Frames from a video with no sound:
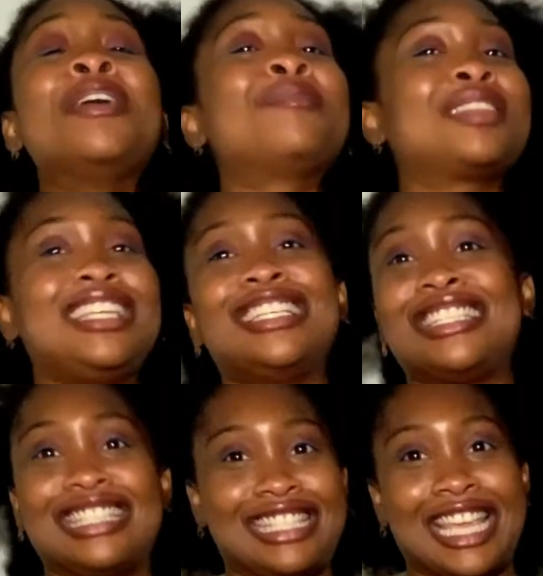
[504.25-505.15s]
Please
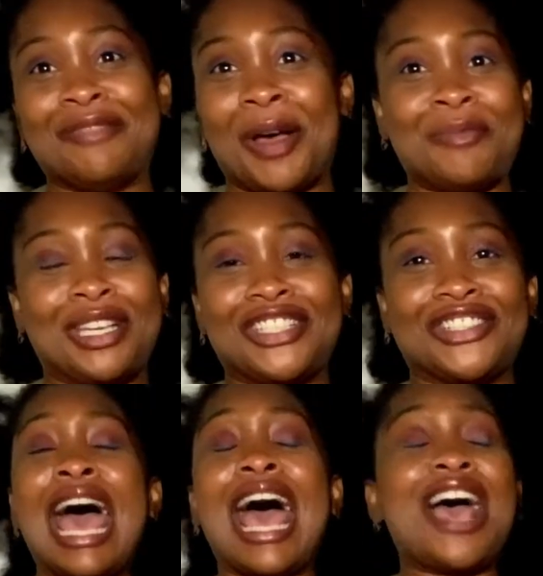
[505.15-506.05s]
just take my picture.
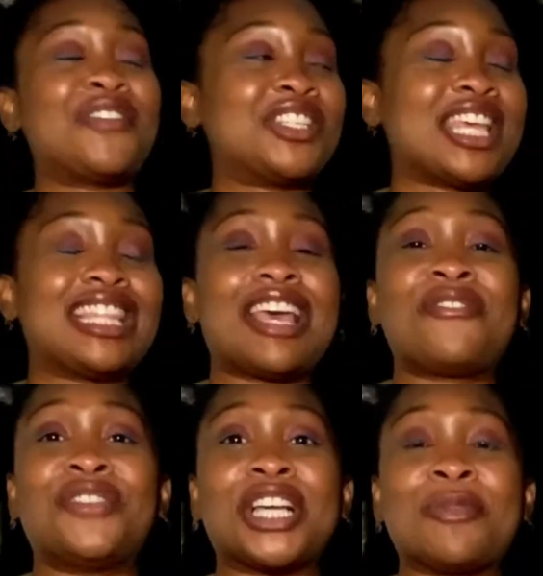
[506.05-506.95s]
I have to take
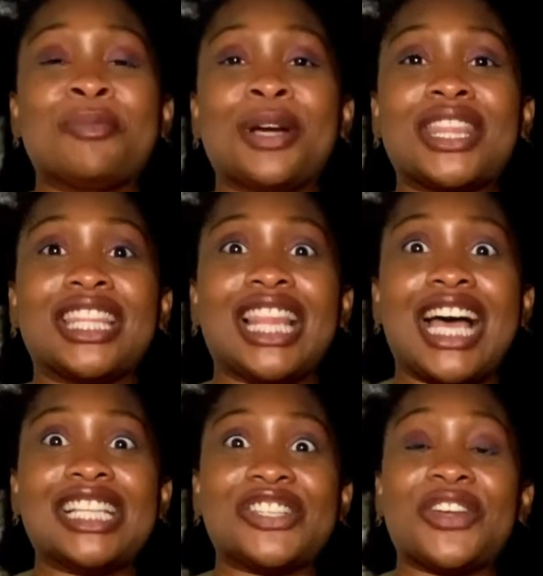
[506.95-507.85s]
that fucking
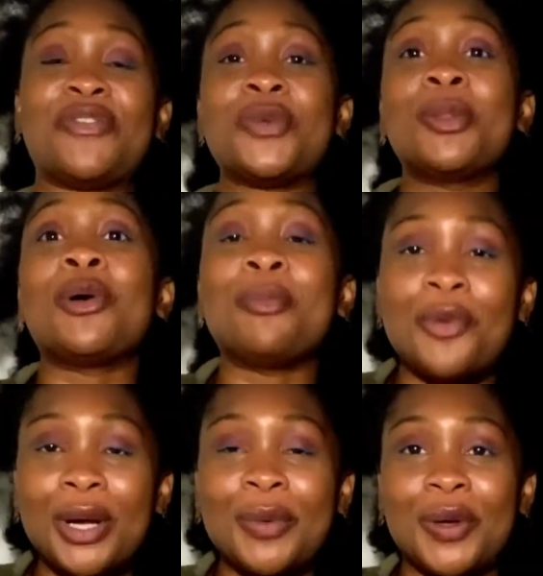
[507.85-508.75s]
breathalyzer. If you blow a
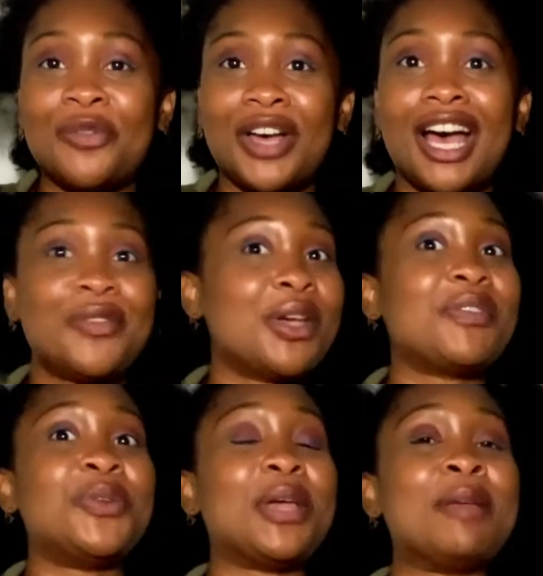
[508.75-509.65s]
0.15, you have to
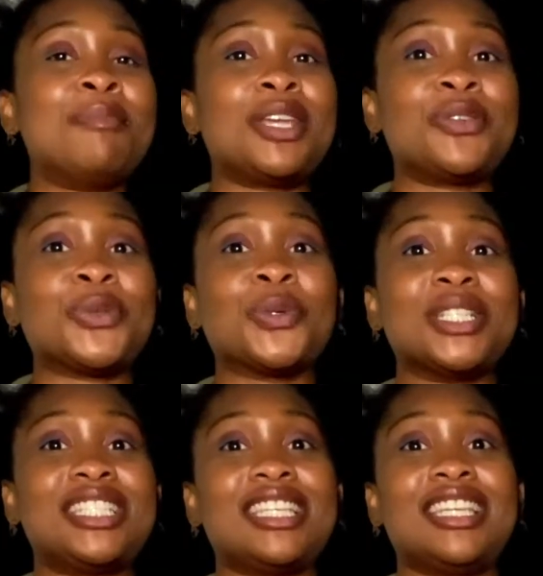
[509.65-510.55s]
do a mandatory
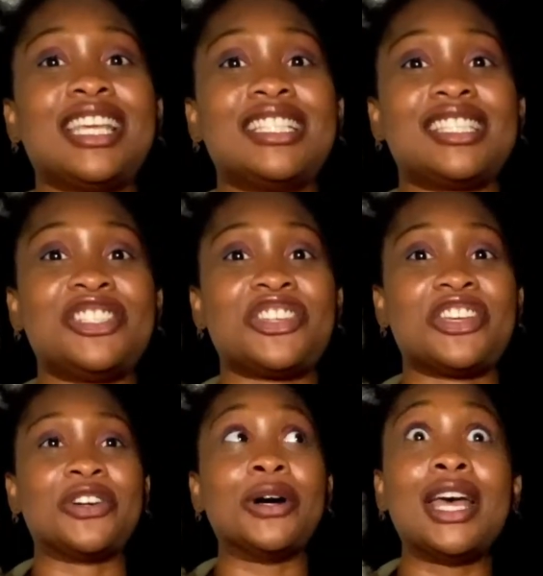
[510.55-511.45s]
10 days in
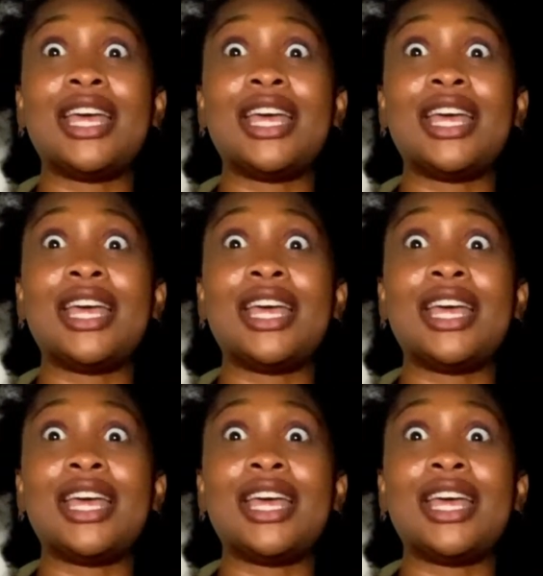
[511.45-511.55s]
jail.